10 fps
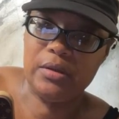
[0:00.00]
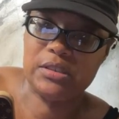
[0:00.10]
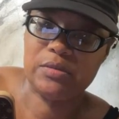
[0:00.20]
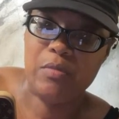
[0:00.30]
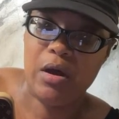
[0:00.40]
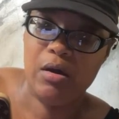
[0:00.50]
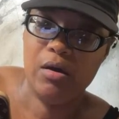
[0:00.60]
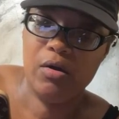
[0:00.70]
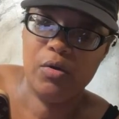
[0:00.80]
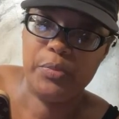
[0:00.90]

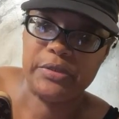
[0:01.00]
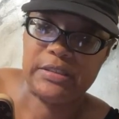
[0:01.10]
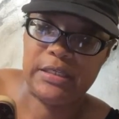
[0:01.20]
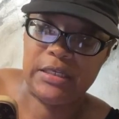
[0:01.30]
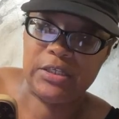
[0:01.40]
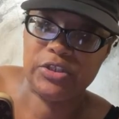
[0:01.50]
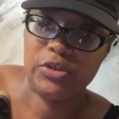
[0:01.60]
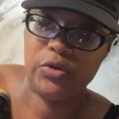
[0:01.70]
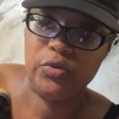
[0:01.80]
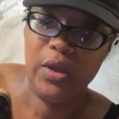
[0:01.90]
small percentage.
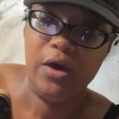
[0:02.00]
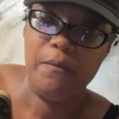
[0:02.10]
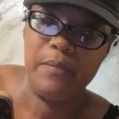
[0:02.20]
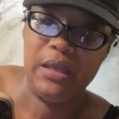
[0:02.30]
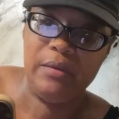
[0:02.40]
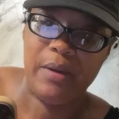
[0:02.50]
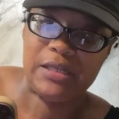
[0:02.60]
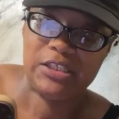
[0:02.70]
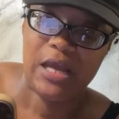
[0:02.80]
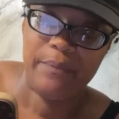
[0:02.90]
So you help me
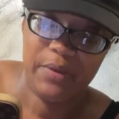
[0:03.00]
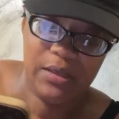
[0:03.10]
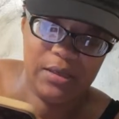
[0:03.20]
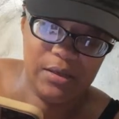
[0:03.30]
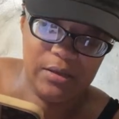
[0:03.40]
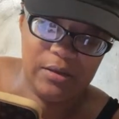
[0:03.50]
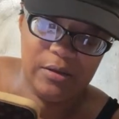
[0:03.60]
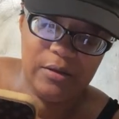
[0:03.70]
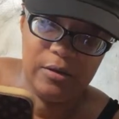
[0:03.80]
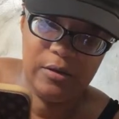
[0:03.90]
by shopping
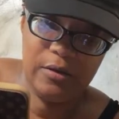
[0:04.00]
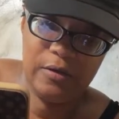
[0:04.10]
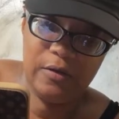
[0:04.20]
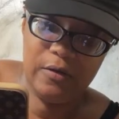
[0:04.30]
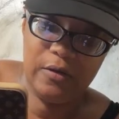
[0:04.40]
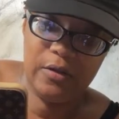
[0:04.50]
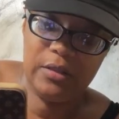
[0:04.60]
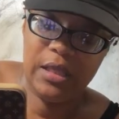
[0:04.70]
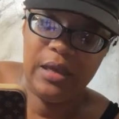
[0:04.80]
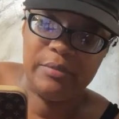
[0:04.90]

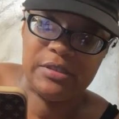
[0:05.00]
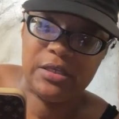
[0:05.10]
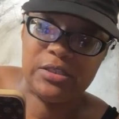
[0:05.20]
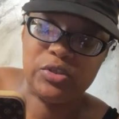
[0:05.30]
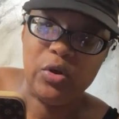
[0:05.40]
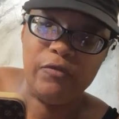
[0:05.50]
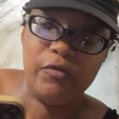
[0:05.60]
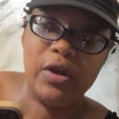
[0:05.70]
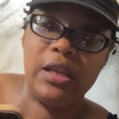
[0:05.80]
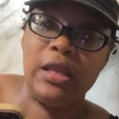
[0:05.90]
the Amazon
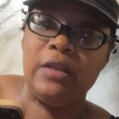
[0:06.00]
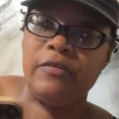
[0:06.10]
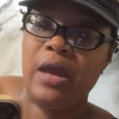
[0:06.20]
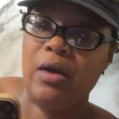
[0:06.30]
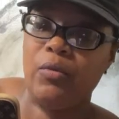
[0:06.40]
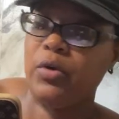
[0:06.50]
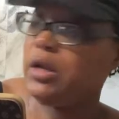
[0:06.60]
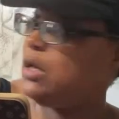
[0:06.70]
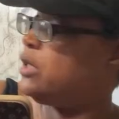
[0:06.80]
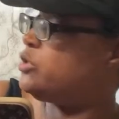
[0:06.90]
storefront. And if y'all want to